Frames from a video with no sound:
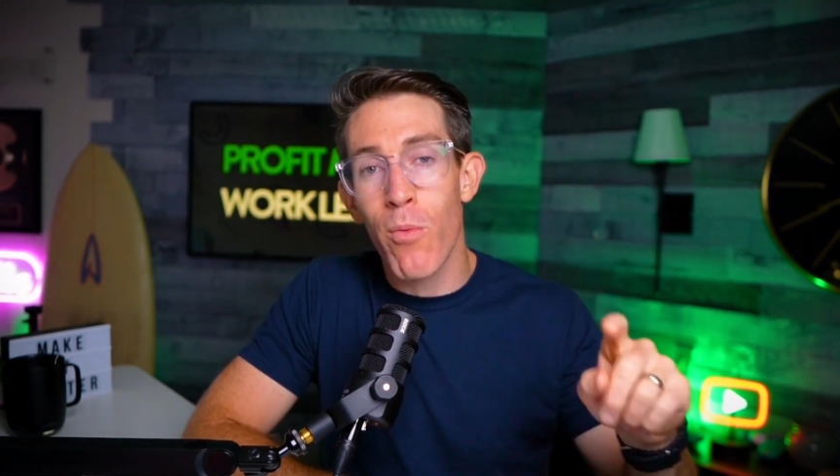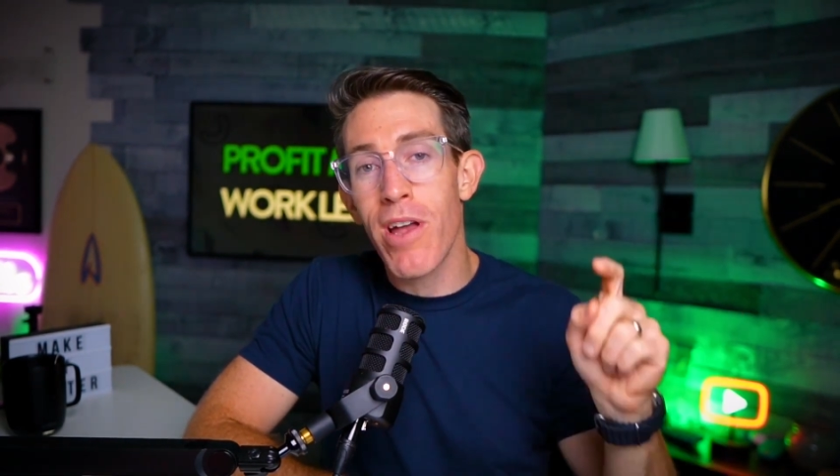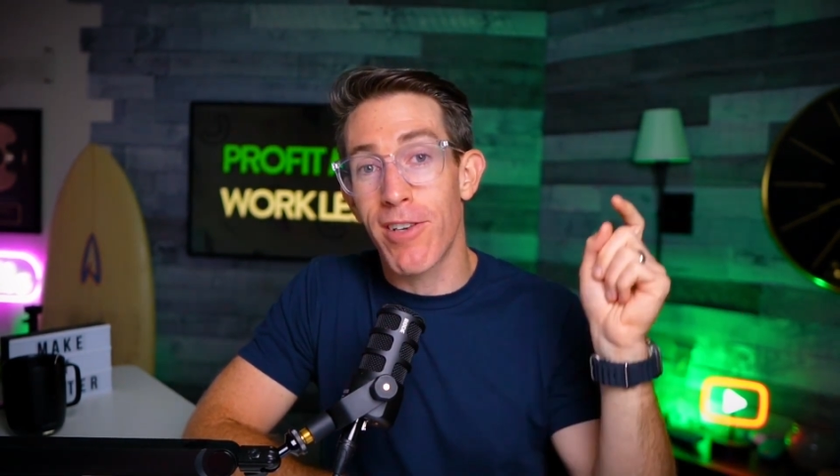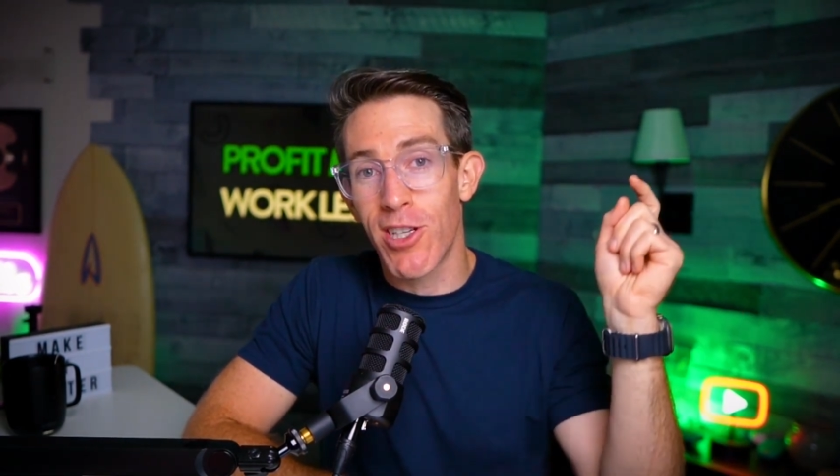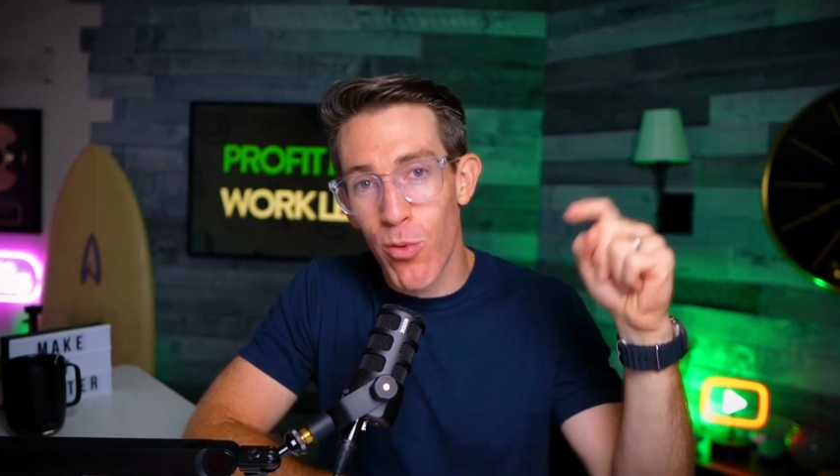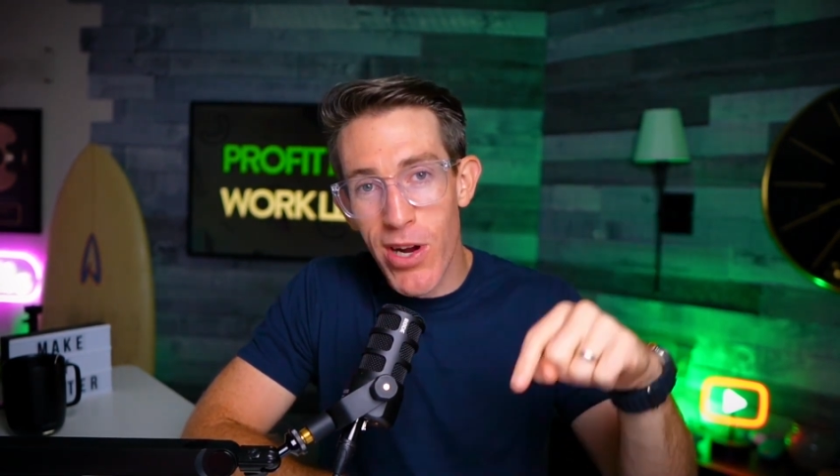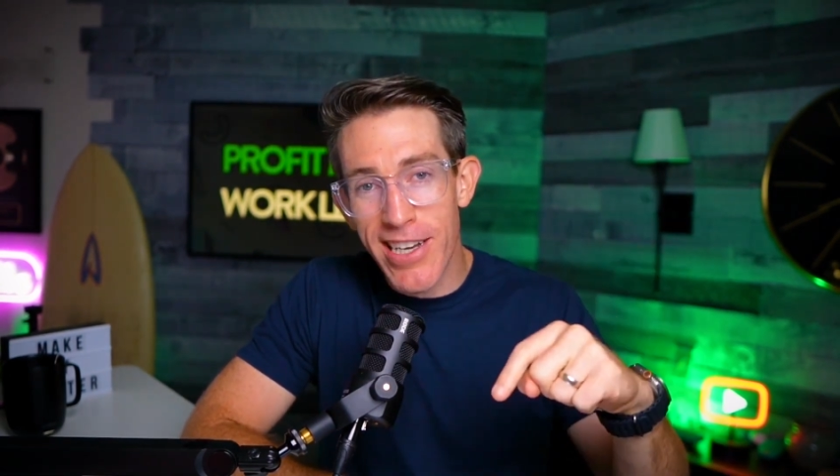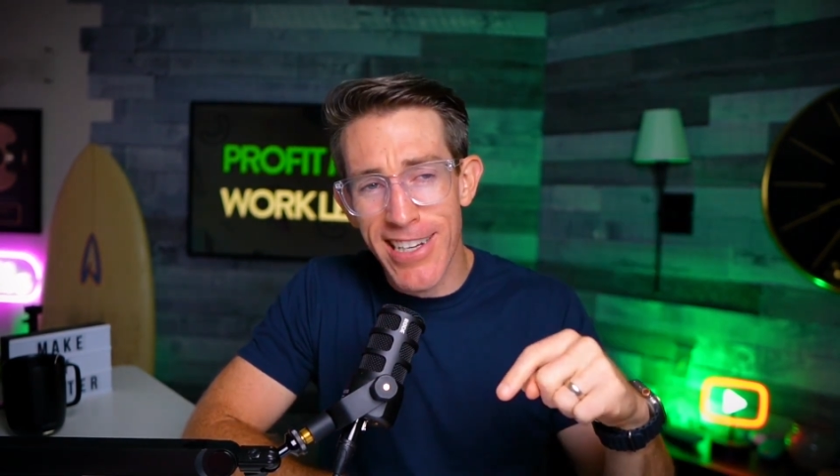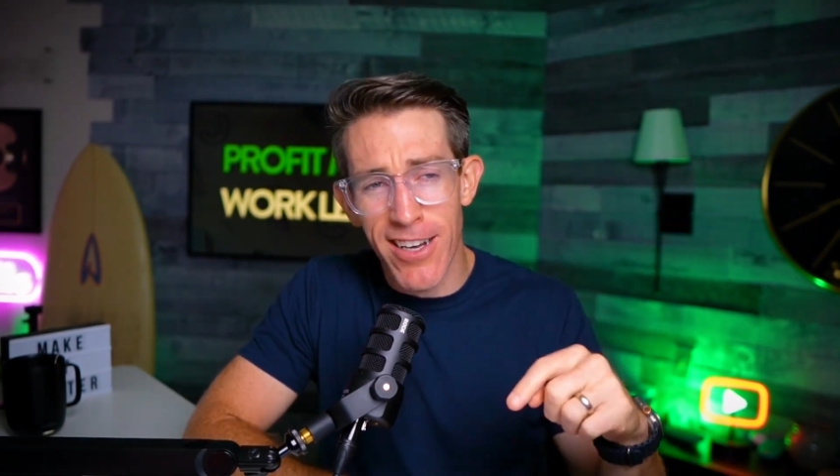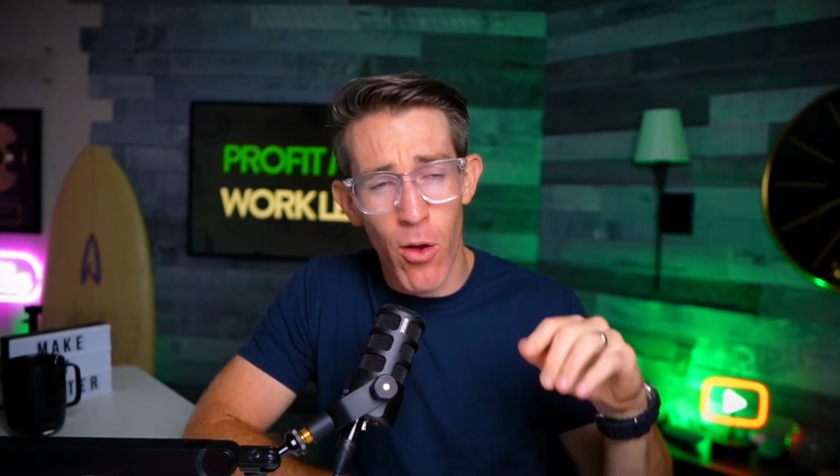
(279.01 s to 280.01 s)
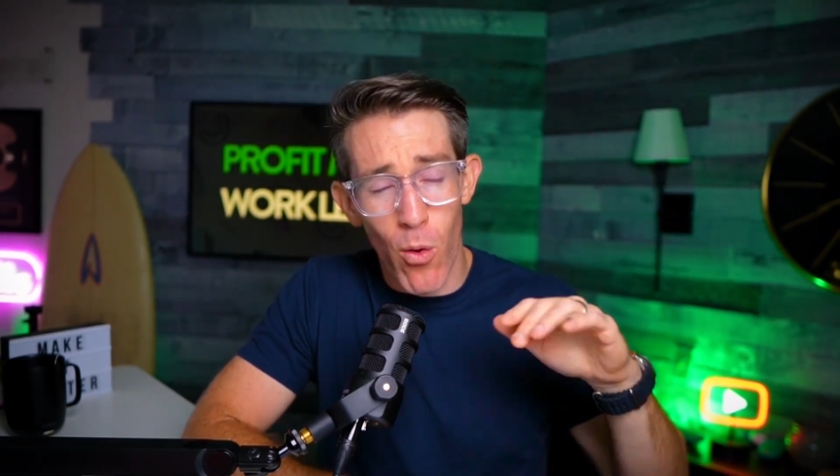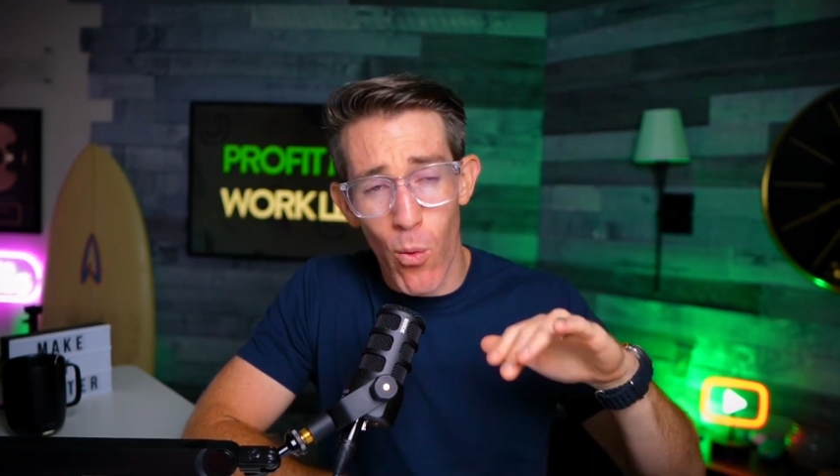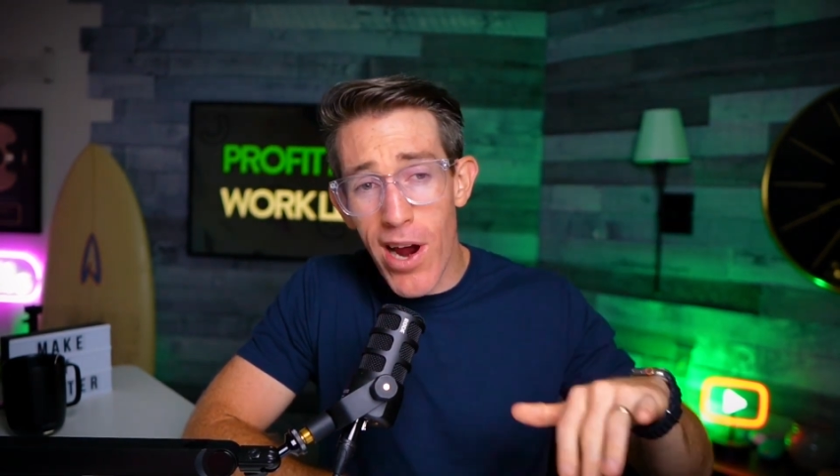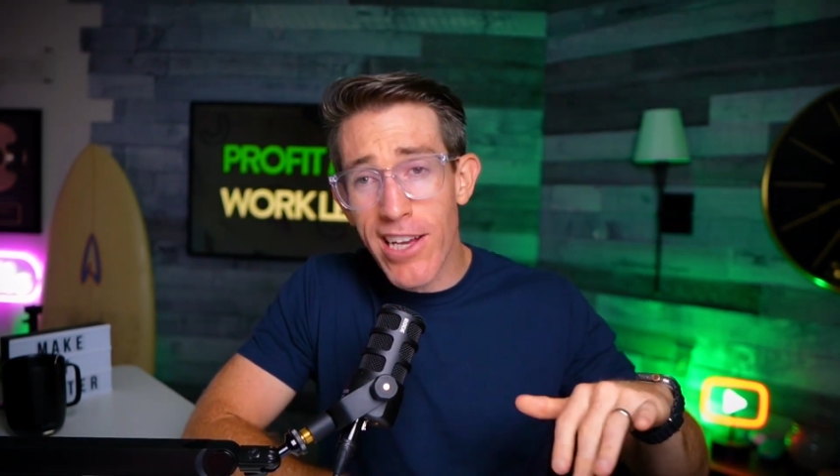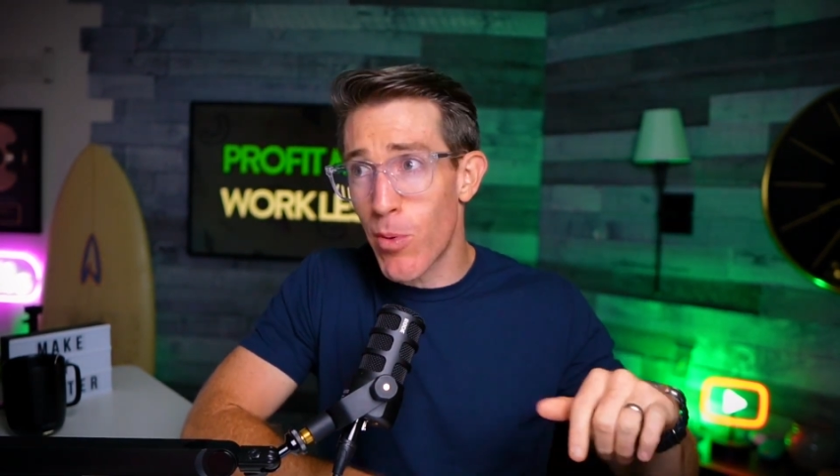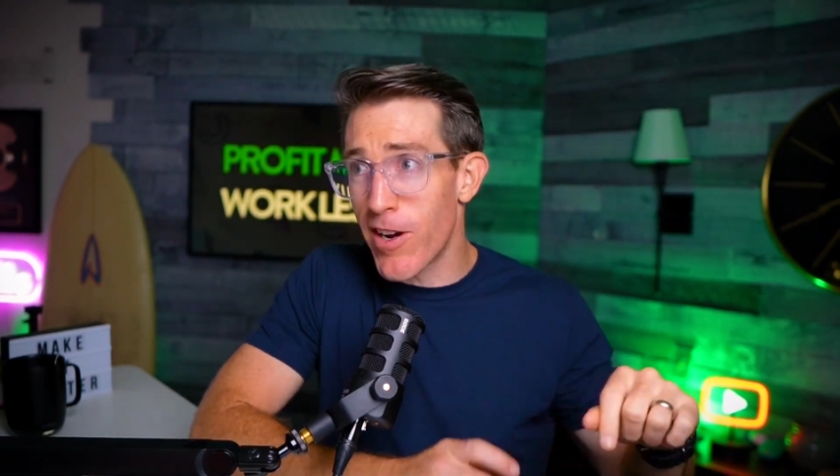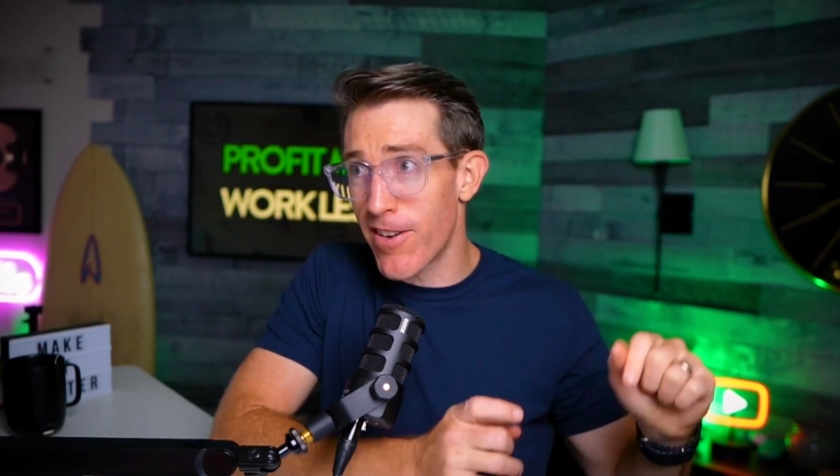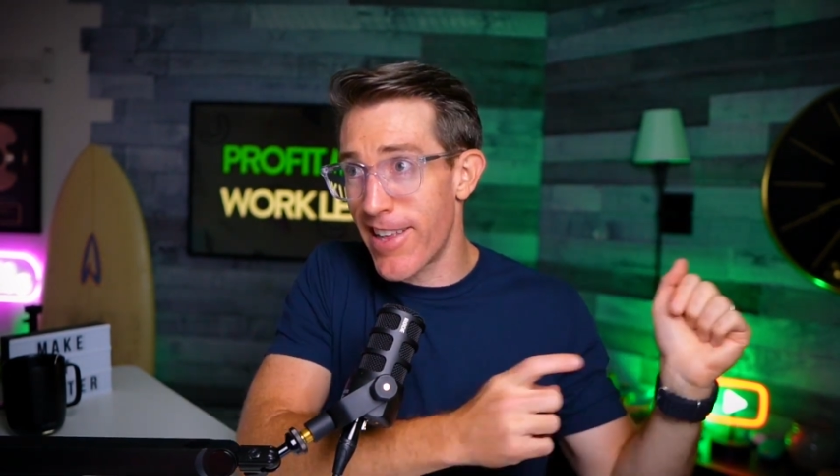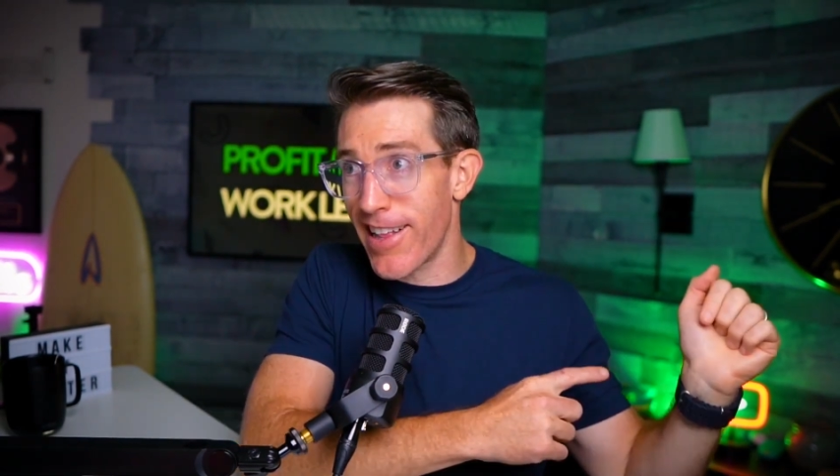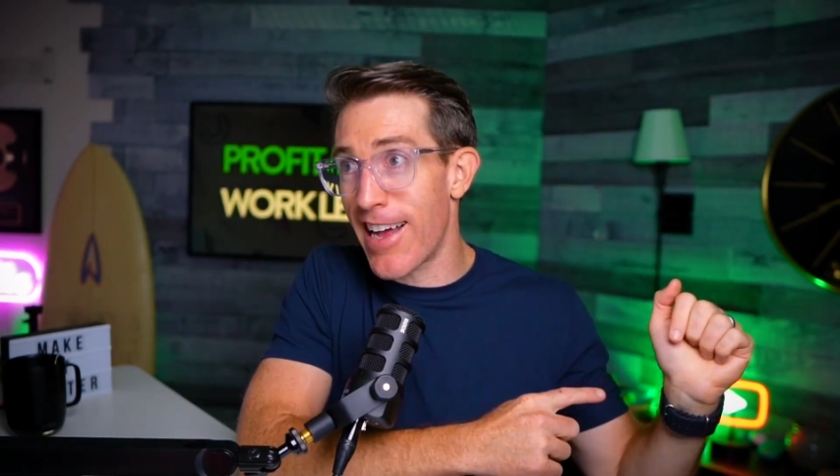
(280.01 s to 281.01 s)
We have a sweet deal, way sweeter
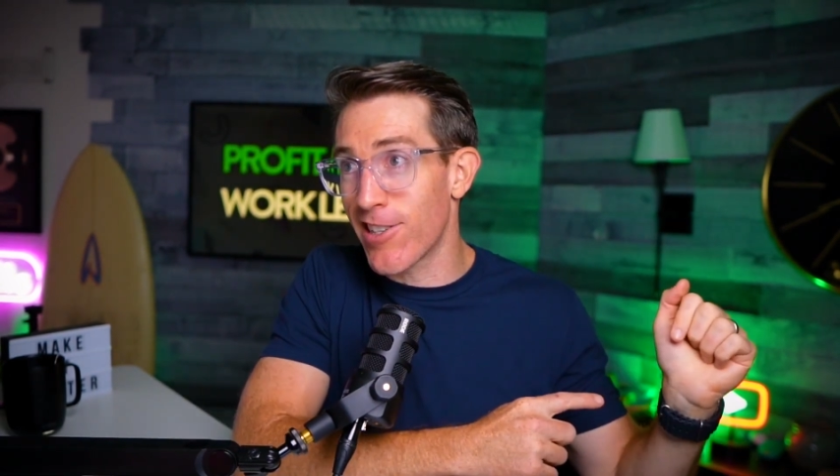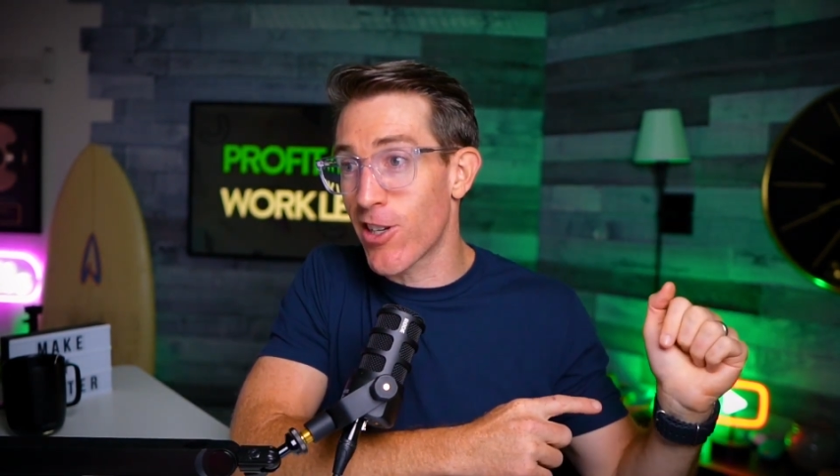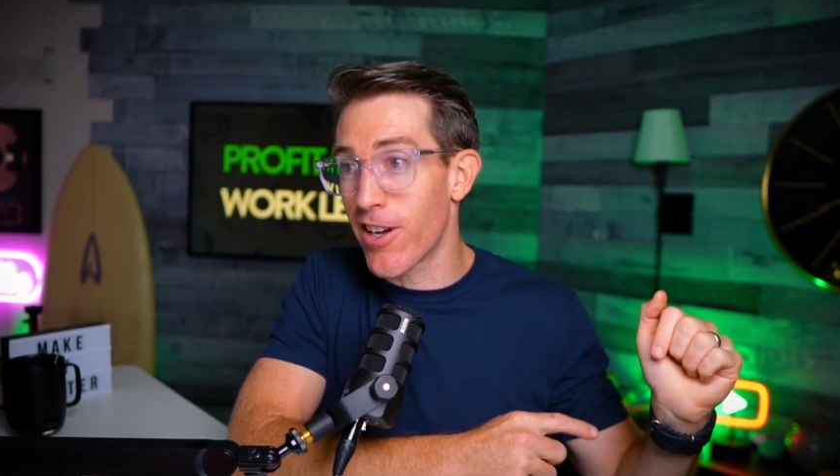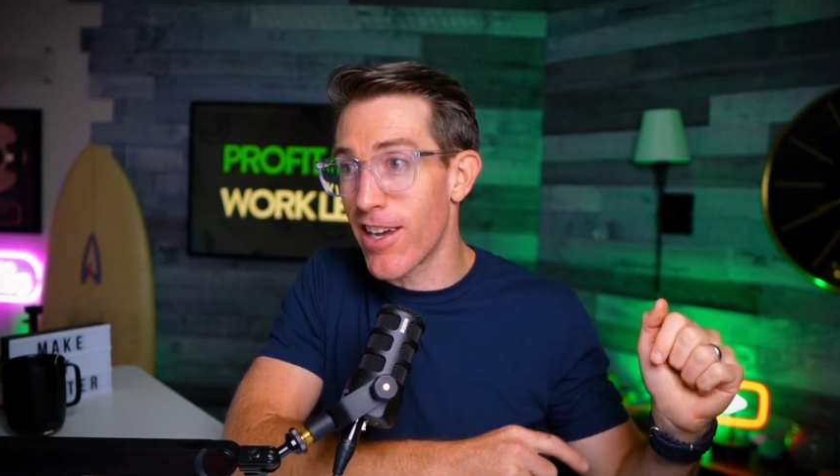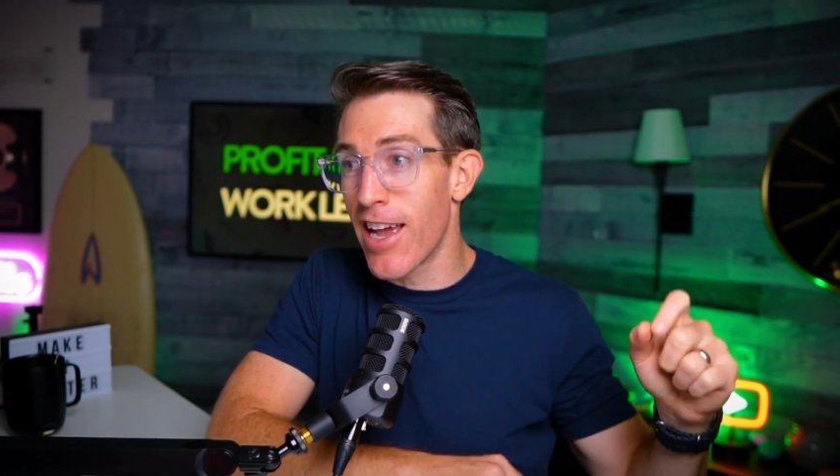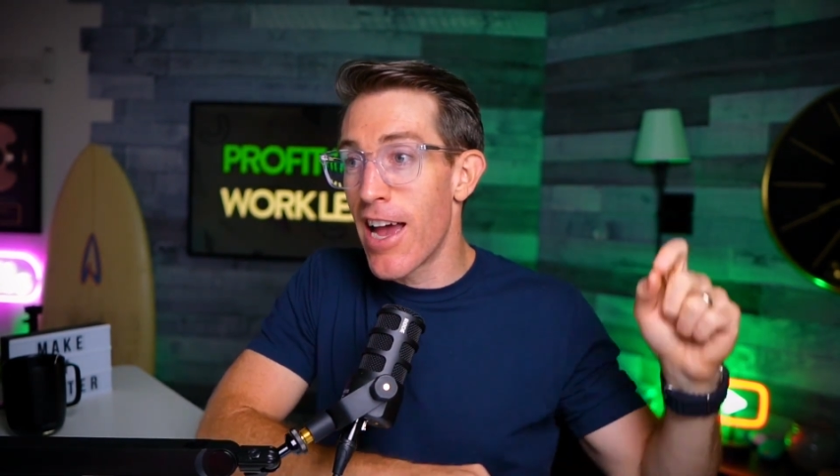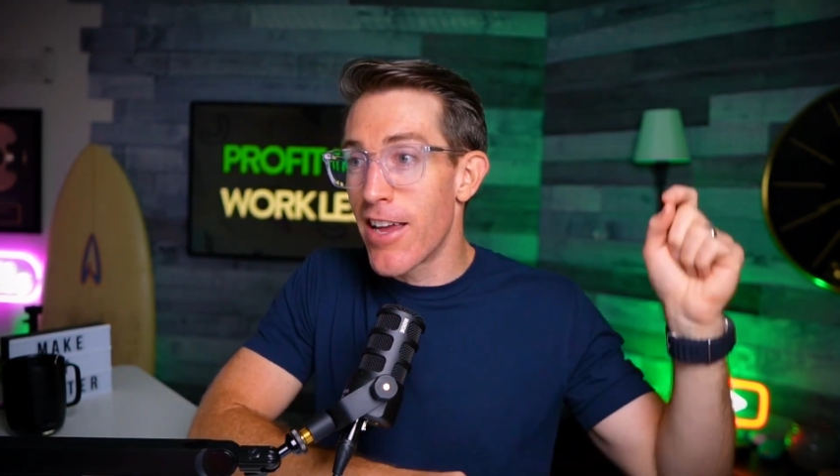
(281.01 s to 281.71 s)
than that last cookie.